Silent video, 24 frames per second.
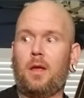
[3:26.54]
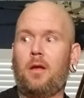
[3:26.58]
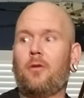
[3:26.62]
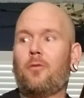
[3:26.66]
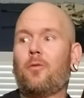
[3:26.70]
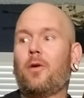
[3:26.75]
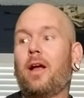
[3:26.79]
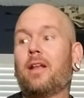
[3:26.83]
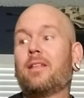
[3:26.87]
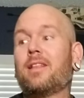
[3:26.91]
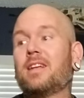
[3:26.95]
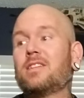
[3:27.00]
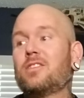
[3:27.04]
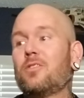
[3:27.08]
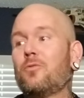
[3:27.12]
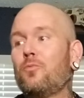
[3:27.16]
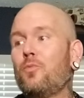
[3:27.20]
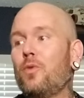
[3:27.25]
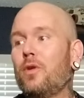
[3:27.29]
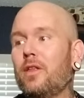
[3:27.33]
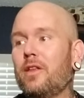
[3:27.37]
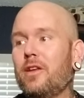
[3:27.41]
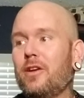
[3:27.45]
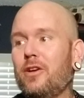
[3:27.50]
Right, that's a
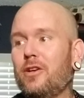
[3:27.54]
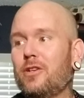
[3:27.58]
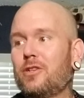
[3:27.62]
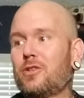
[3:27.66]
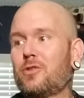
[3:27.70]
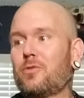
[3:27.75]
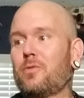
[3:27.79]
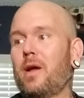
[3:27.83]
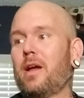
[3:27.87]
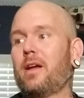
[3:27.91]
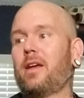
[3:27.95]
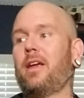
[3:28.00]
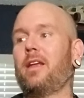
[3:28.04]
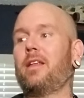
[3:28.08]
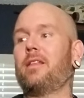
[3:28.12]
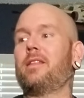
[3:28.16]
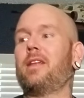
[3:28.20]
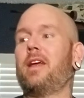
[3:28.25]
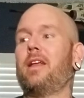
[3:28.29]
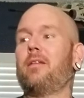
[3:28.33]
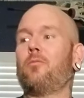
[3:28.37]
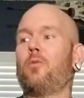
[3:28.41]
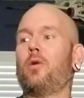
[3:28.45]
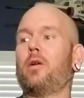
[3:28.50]
really good trick. And
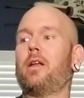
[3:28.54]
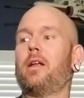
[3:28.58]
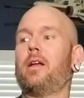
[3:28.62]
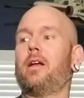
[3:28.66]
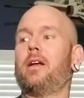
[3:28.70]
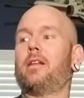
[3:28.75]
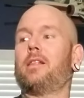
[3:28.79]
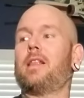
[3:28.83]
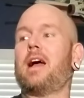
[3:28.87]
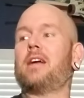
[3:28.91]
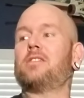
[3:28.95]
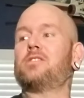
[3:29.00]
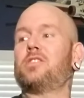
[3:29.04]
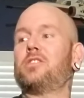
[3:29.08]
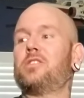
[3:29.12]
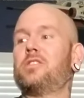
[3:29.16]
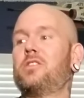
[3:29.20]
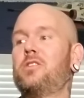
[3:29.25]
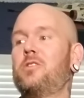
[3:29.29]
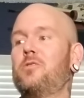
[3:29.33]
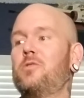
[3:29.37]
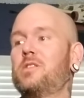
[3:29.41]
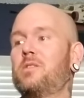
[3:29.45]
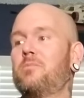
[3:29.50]
then what it allows you to
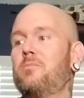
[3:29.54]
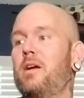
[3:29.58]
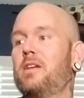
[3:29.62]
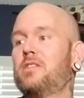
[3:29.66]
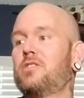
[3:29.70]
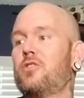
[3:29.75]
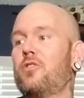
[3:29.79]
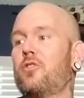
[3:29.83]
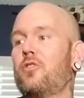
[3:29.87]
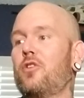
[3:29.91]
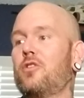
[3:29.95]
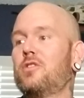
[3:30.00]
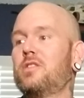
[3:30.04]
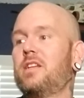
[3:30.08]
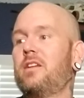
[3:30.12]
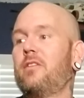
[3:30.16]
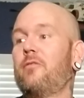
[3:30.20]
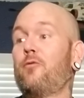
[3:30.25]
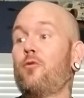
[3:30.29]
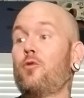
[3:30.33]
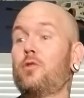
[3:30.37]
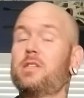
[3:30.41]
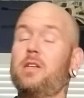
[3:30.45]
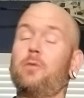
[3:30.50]
do is in measure 13
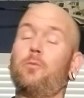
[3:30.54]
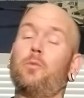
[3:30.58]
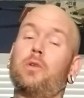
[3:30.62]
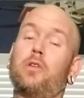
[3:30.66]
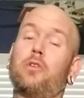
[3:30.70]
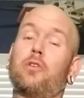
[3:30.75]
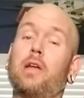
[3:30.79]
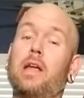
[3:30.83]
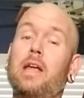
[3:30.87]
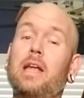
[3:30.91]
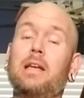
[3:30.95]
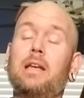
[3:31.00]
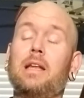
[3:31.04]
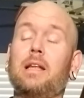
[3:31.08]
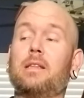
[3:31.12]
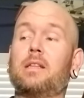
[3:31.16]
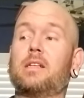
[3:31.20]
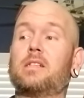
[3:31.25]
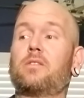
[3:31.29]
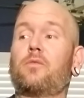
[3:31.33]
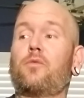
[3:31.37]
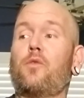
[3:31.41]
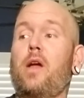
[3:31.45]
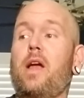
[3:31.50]
and 14, when you're ending
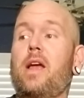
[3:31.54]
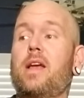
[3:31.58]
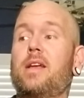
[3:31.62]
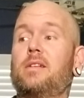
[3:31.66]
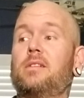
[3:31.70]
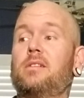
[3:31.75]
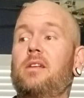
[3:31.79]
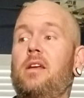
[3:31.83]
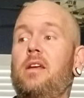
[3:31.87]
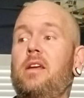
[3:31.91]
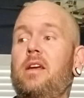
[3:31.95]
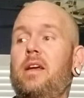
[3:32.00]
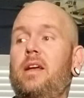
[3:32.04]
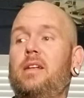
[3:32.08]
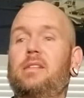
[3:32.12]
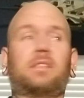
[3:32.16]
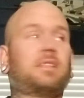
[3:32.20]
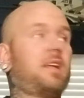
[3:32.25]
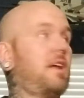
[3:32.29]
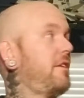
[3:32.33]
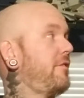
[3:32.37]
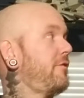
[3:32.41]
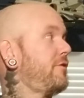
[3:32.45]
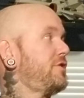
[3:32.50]
this phrase,
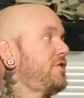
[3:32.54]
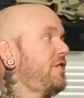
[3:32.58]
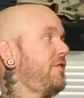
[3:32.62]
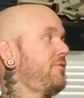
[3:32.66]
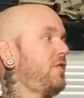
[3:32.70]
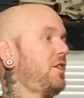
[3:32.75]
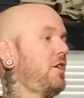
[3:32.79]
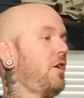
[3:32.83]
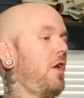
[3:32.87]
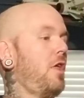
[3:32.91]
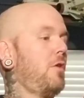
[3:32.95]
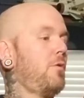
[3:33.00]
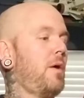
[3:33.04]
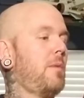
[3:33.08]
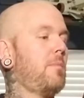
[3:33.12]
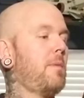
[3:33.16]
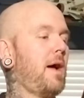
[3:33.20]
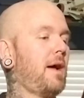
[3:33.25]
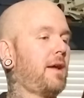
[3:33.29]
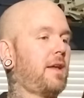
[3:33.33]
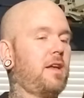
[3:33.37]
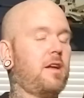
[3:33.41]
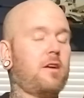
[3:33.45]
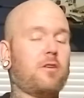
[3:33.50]
instead of shifting all the way
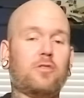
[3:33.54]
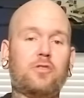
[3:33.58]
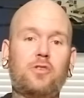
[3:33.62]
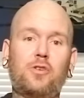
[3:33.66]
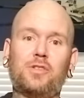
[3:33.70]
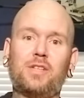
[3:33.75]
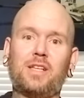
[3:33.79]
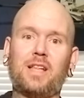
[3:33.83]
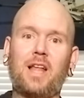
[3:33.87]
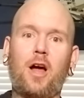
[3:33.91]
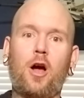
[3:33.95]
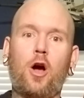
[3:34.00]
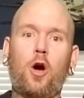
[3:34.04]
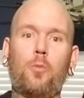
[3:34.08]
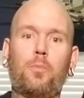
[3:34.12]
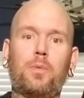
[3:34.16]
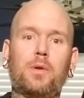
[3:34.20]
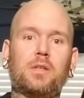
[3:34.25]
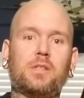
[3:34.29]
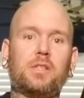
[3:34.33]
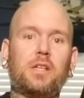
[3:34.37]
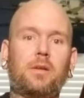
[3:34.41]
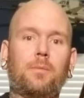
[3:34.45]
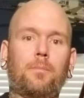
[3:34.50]
back here and using that
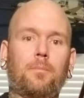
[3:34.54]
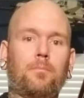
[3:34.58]
open G,